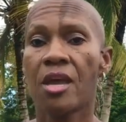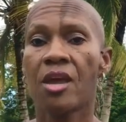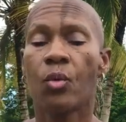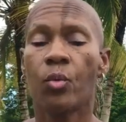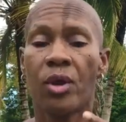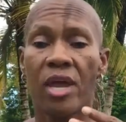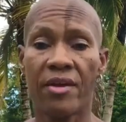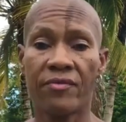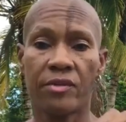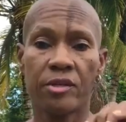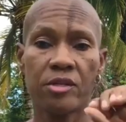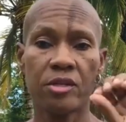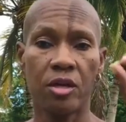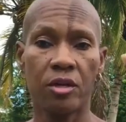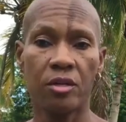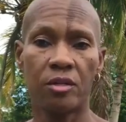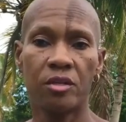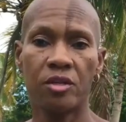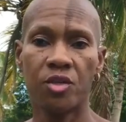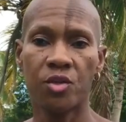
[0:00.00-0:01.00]
We have to turn
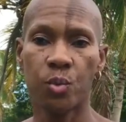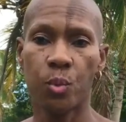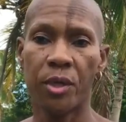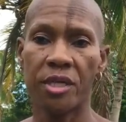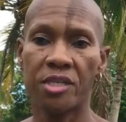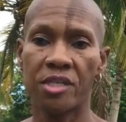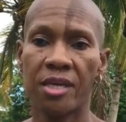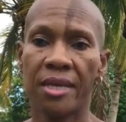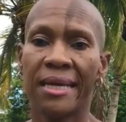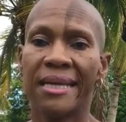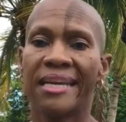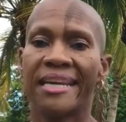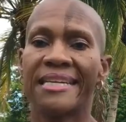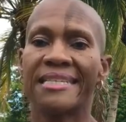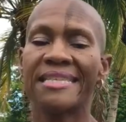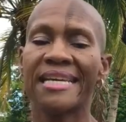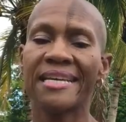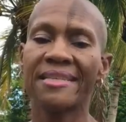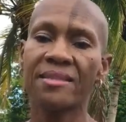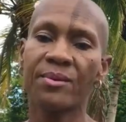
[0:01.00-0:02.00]
on a switch. It
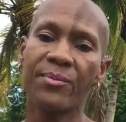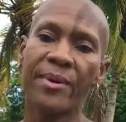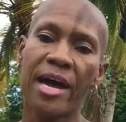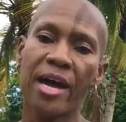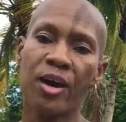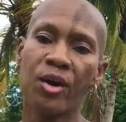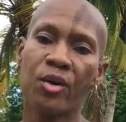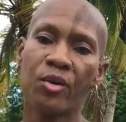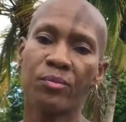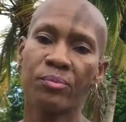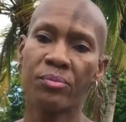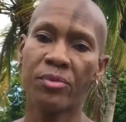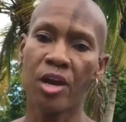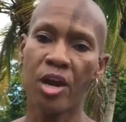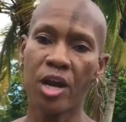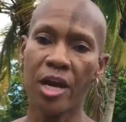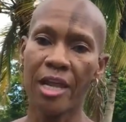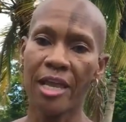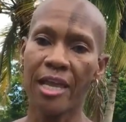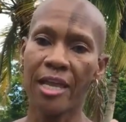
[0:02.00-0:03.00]
takes about
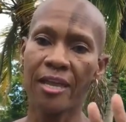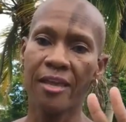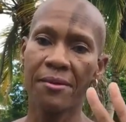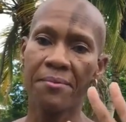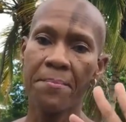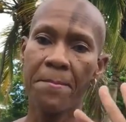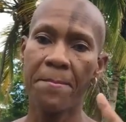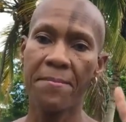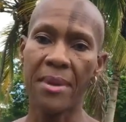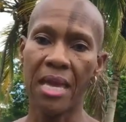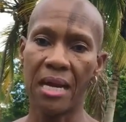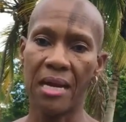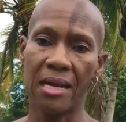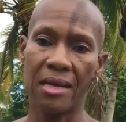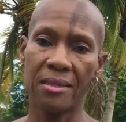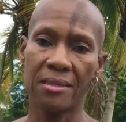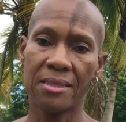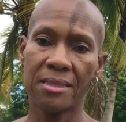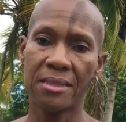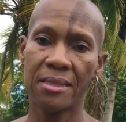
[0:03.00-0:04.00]
30
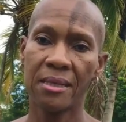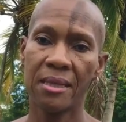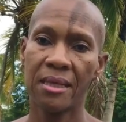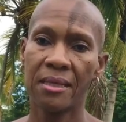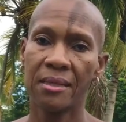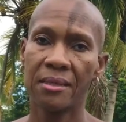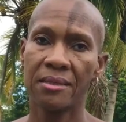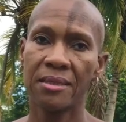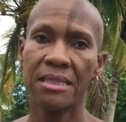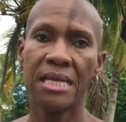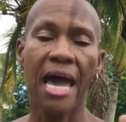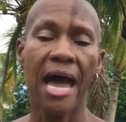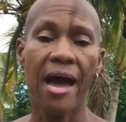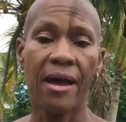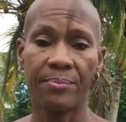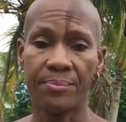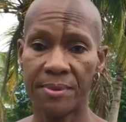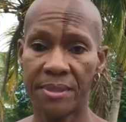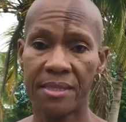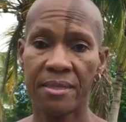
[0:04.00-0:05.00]
minutes
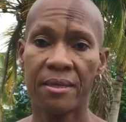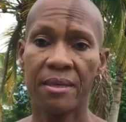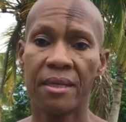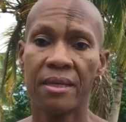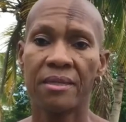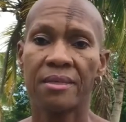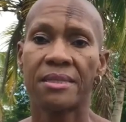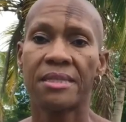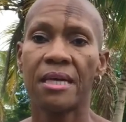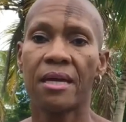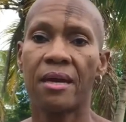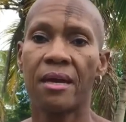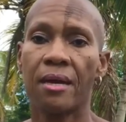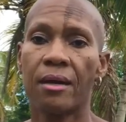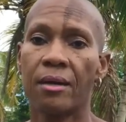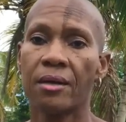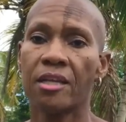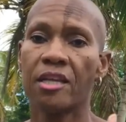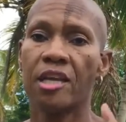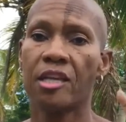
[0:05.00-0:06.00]
tops
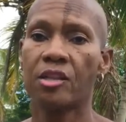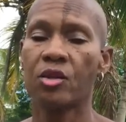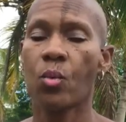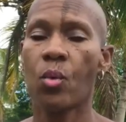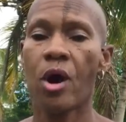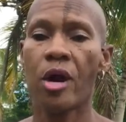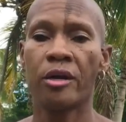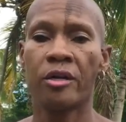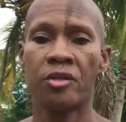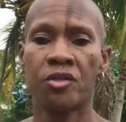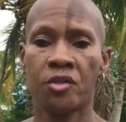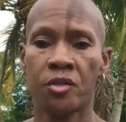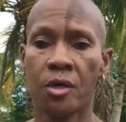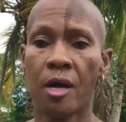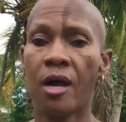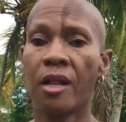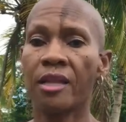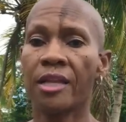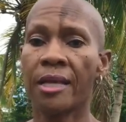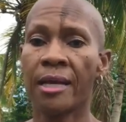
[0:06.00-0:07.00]
to get the water
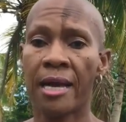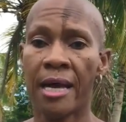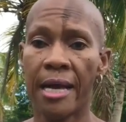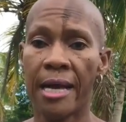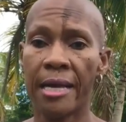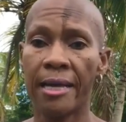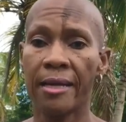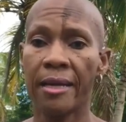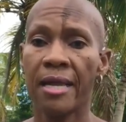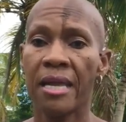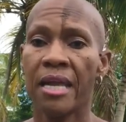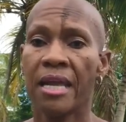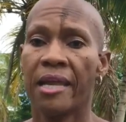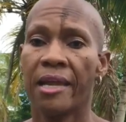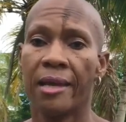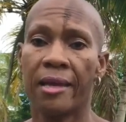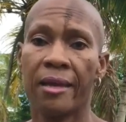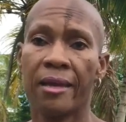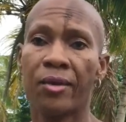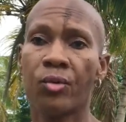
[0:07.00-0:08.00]
scalding hot.
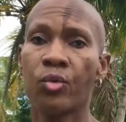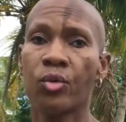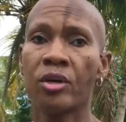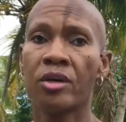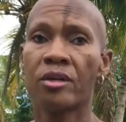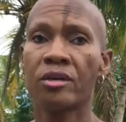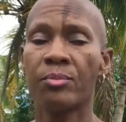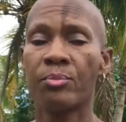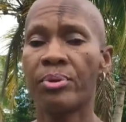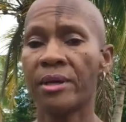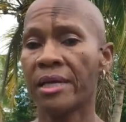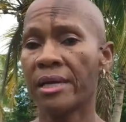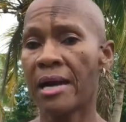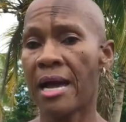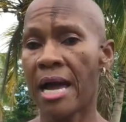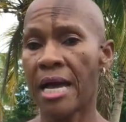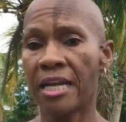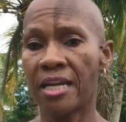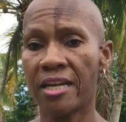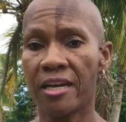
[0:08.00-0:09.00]
It will be
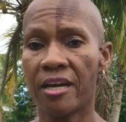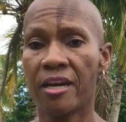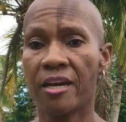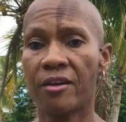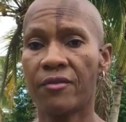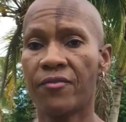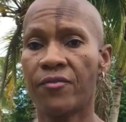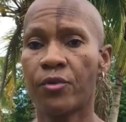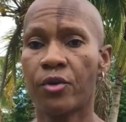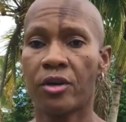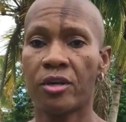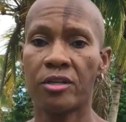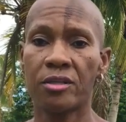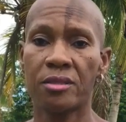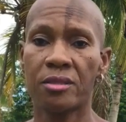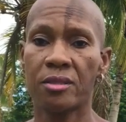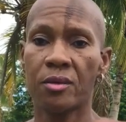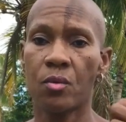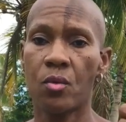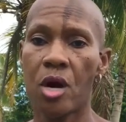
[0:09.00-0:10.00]
hot enough for
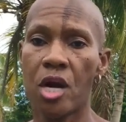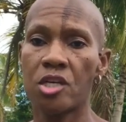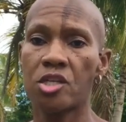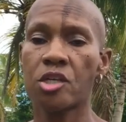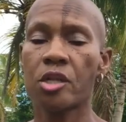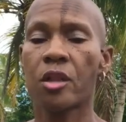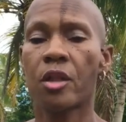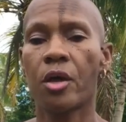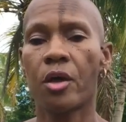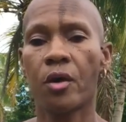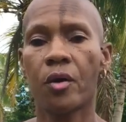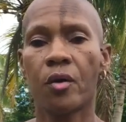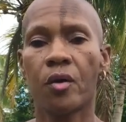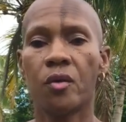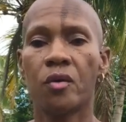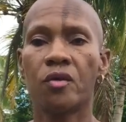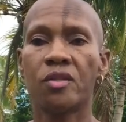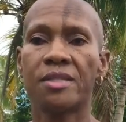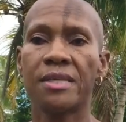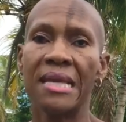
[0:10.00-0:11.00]
us to wash
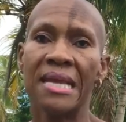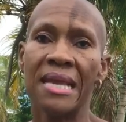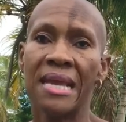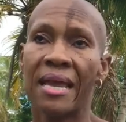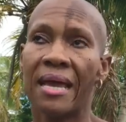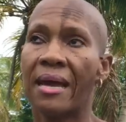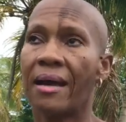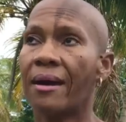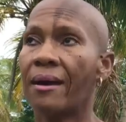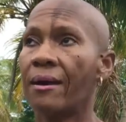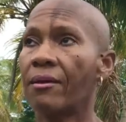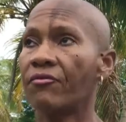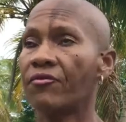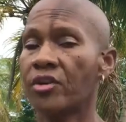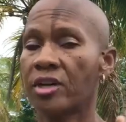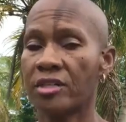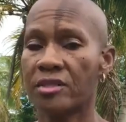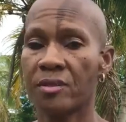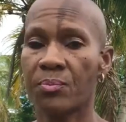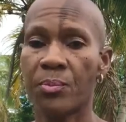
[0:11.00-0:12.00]
clothes, for
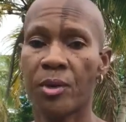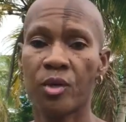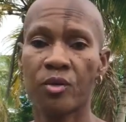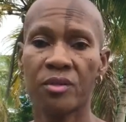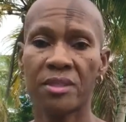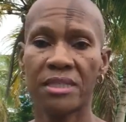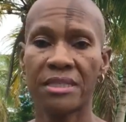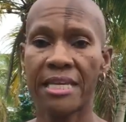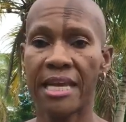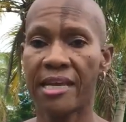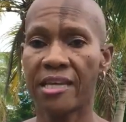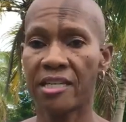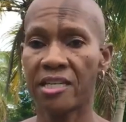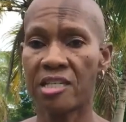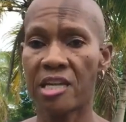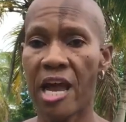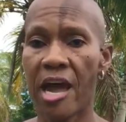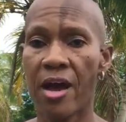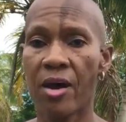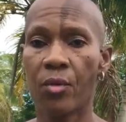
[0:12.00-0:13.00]
us both to take a
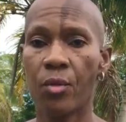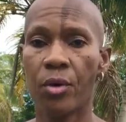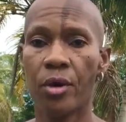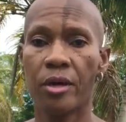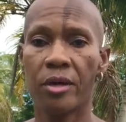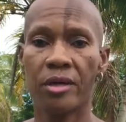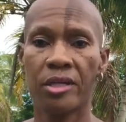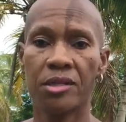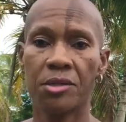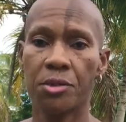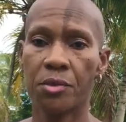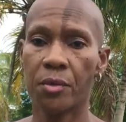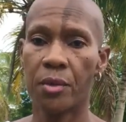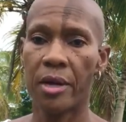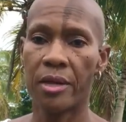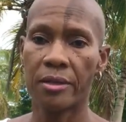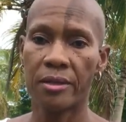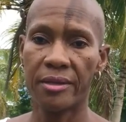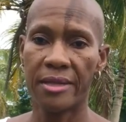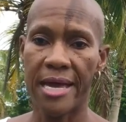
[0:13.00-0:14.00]
shower and do
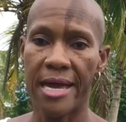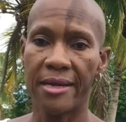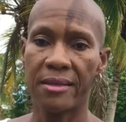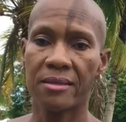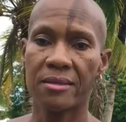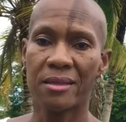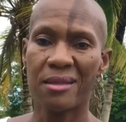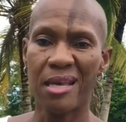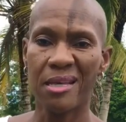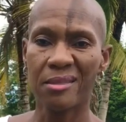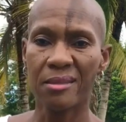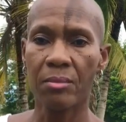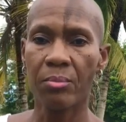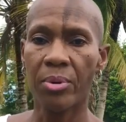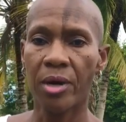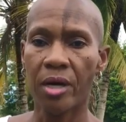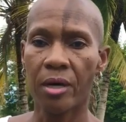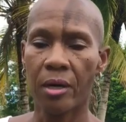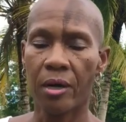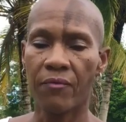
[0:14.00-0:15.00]
all of that. So that's the
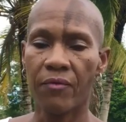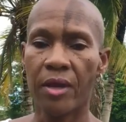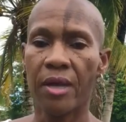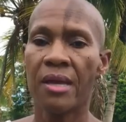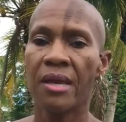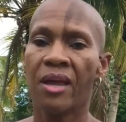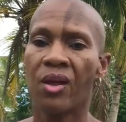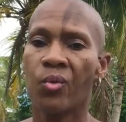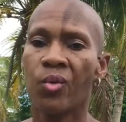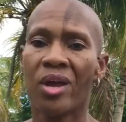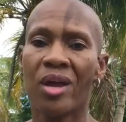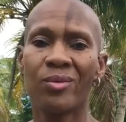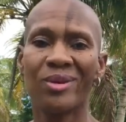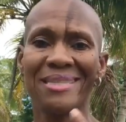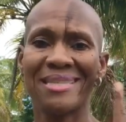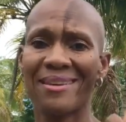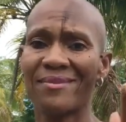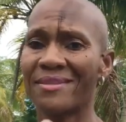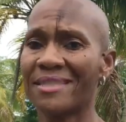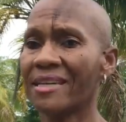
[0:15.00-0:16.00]
bulk of it. We always
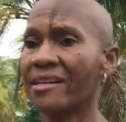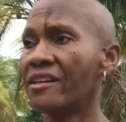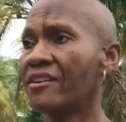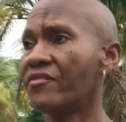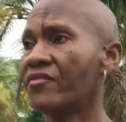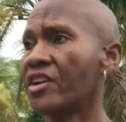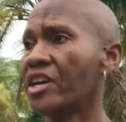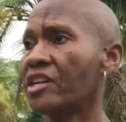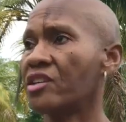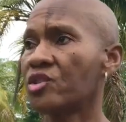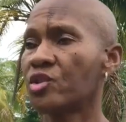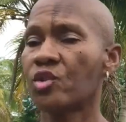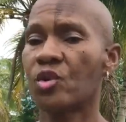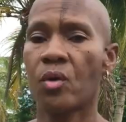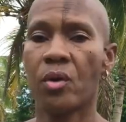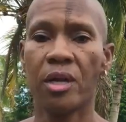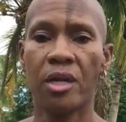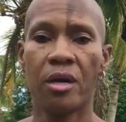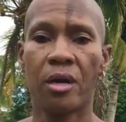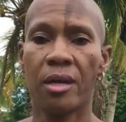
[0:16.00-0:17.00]
have ceiling fans
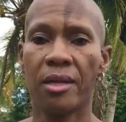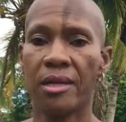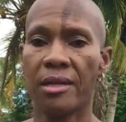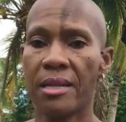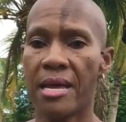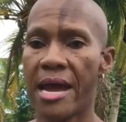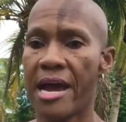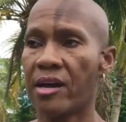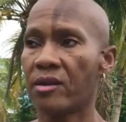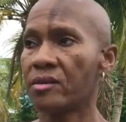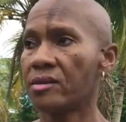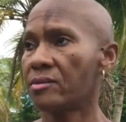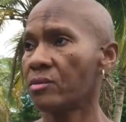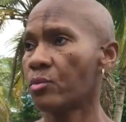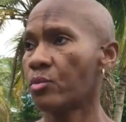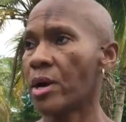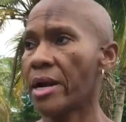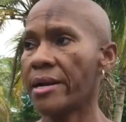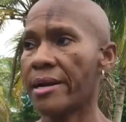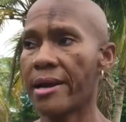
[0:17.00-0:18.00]
going on in the house.
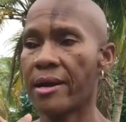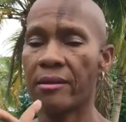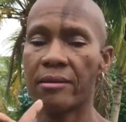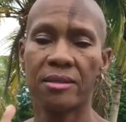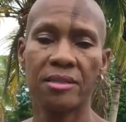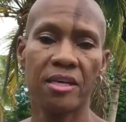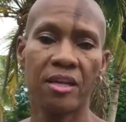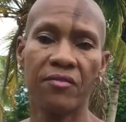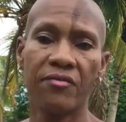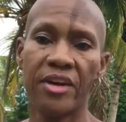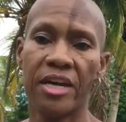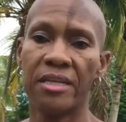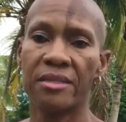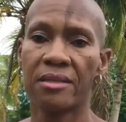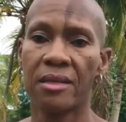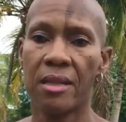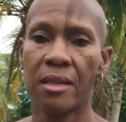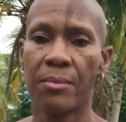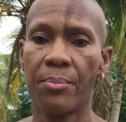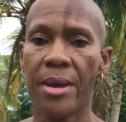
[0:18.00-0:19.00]
Right now the ceiling fans
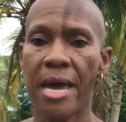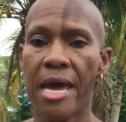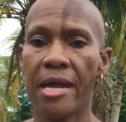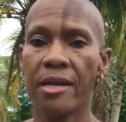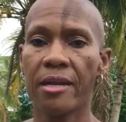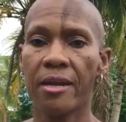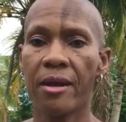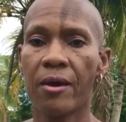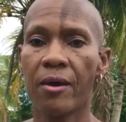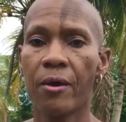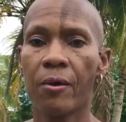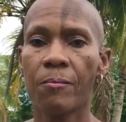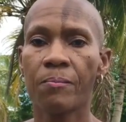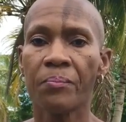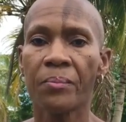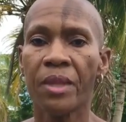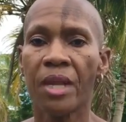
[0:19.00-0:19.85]
on the patio.